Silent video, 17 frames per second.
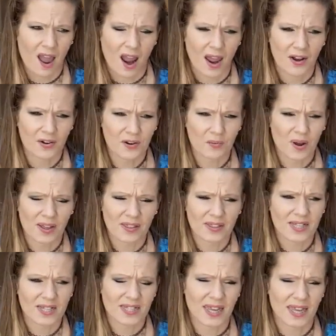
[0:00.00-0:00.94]
I don't know why
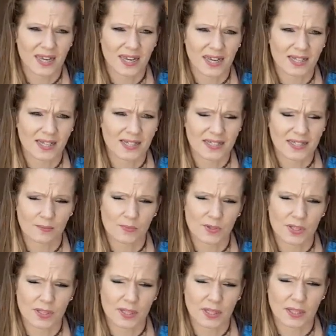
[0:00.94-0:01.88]
these idiots seem
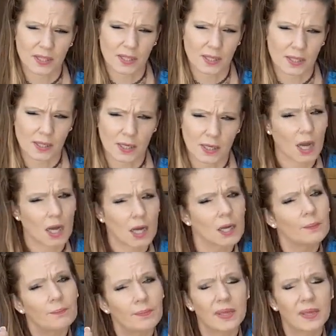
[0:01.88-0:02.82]
to think that
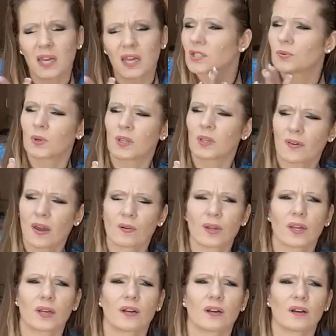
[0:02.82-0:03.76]
because we live
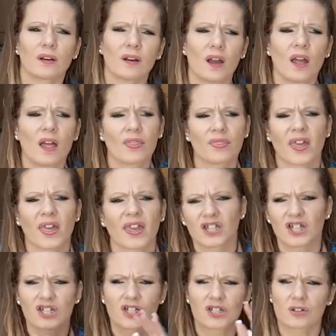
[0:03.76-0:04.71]
out here, they
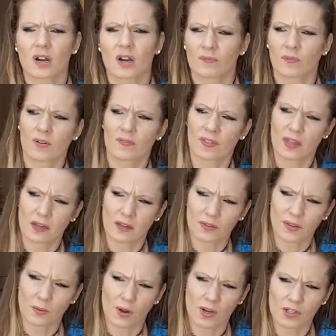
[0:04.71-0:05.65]
can just drive wherever the
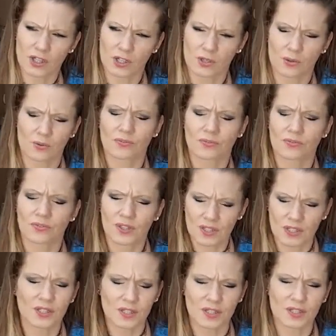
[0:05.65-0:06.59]
hell they want to.
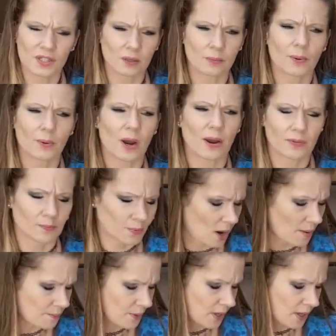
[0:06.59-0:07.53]
This is still private
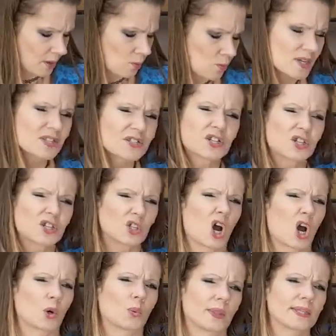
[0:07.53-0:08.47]
property. We
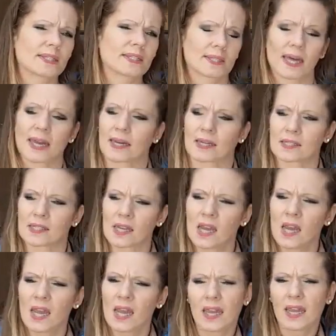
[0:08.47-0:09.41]
still own this land.
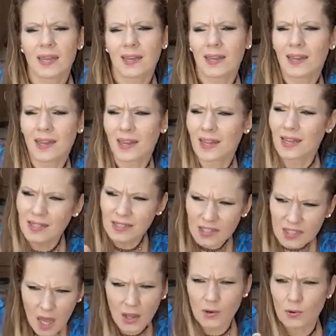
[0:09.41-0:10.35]

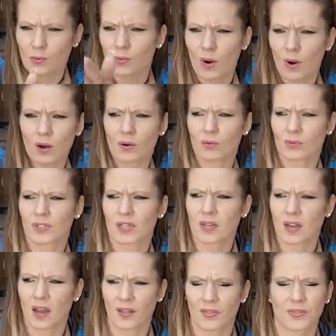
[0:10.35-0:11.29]
it's not a road
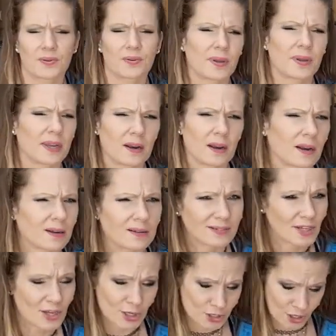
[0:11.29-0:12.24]
to cut through here.
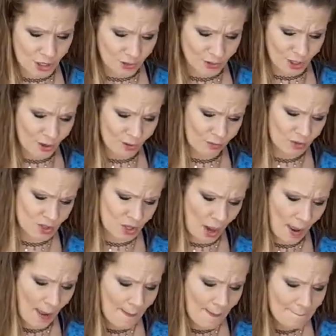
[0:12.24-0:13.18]
So don't.
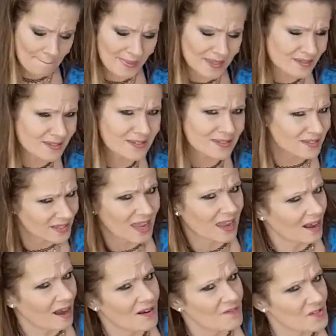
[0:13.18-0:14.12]

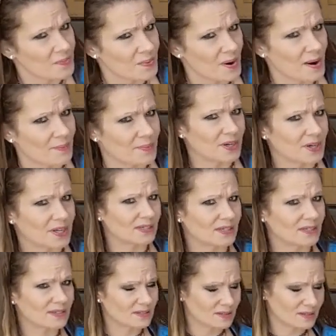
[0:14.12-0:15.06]
Stay off our
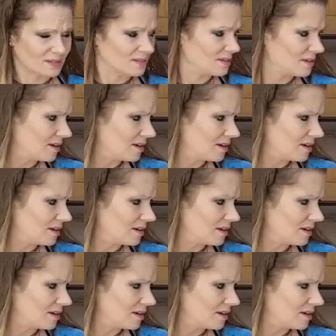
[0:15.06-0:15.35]
properties.